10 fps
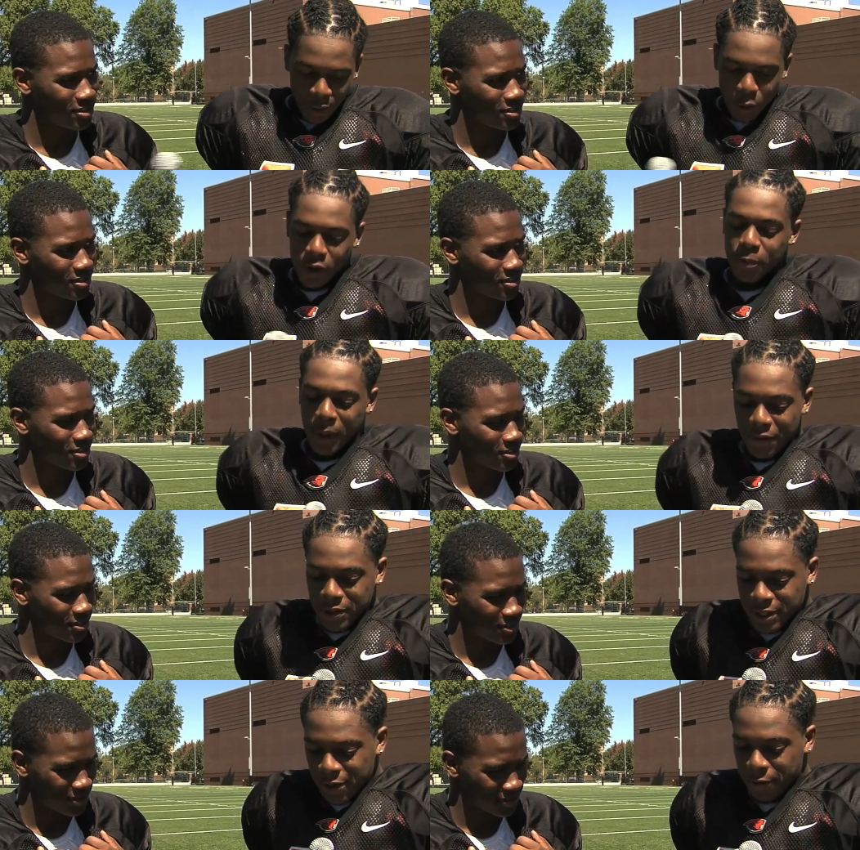Speaker 1: Will the
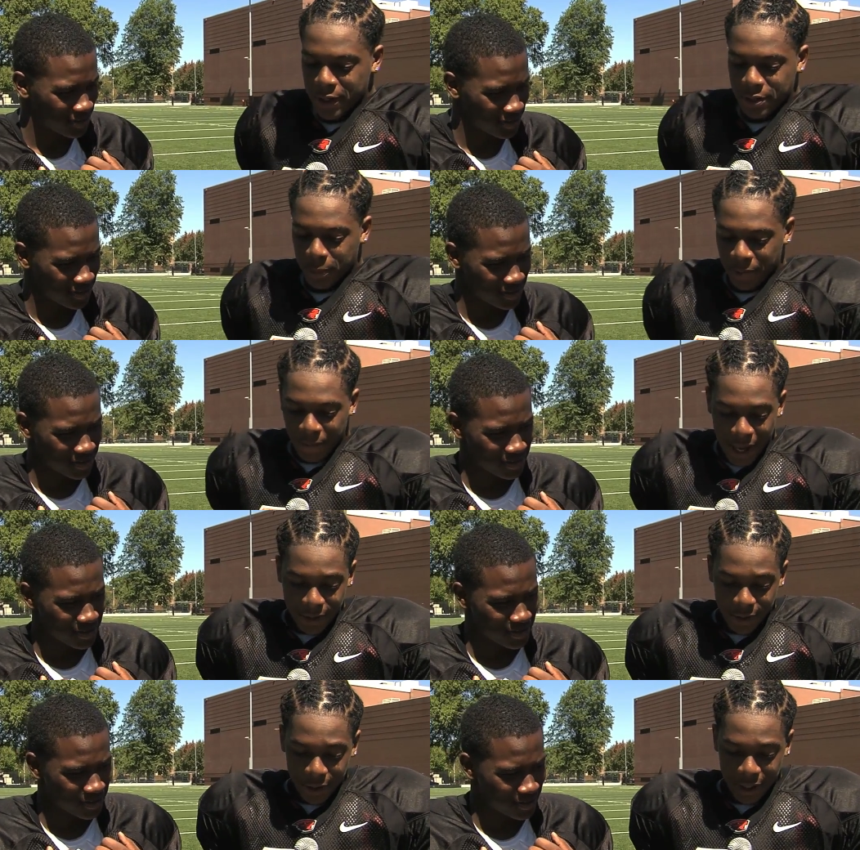Beavers' defense be
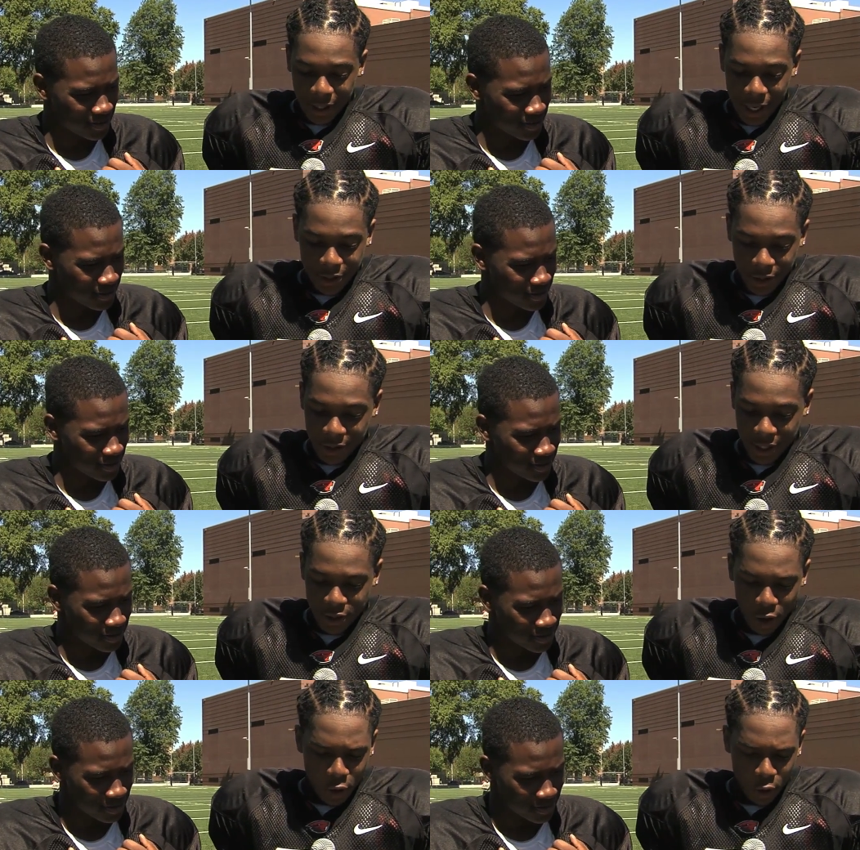faster in last year's
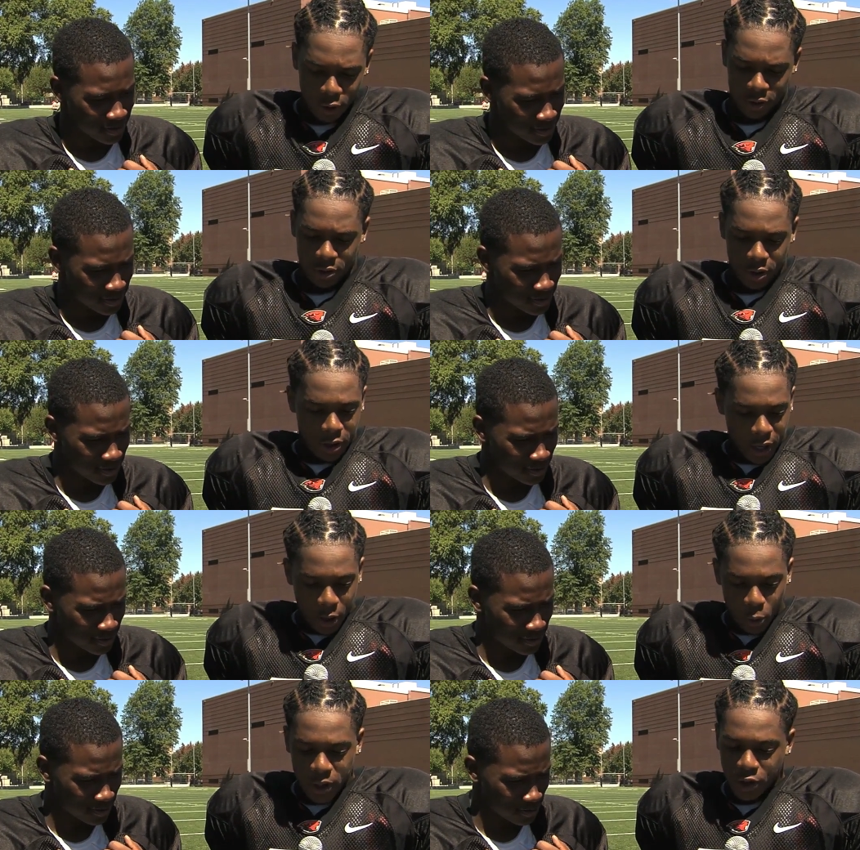as a whole?
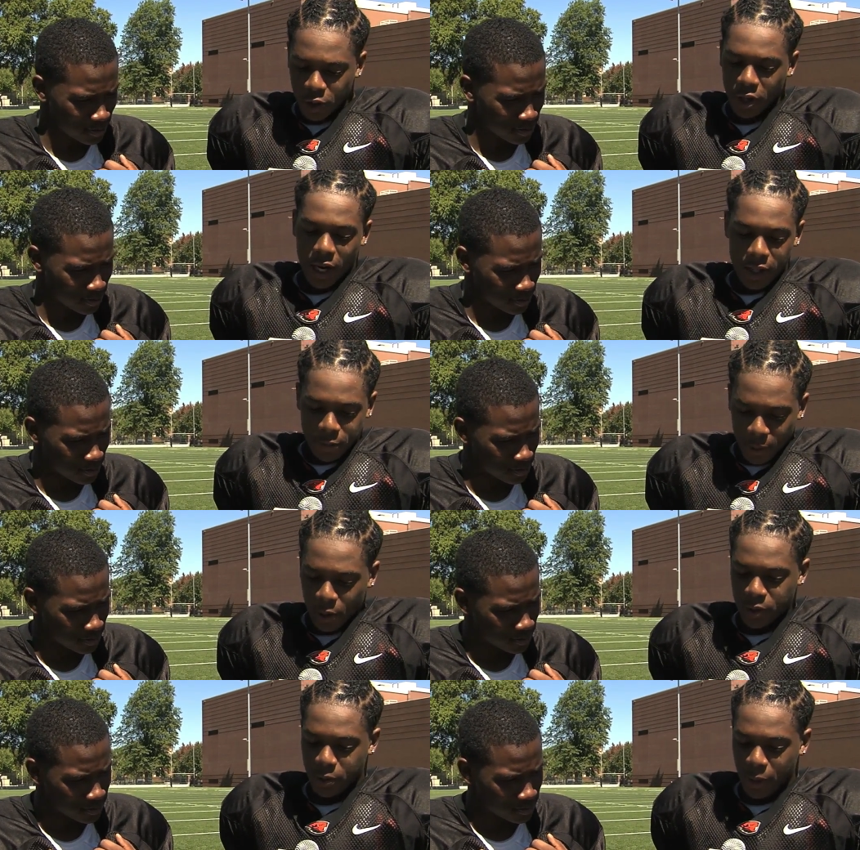And which junior college
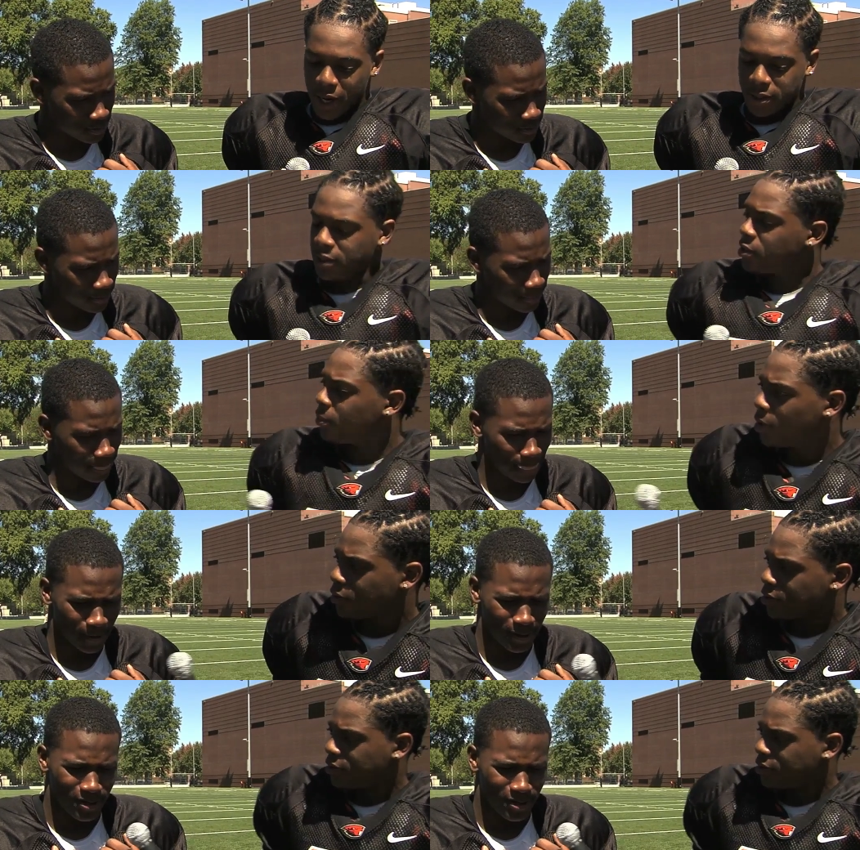player would surprise us the most?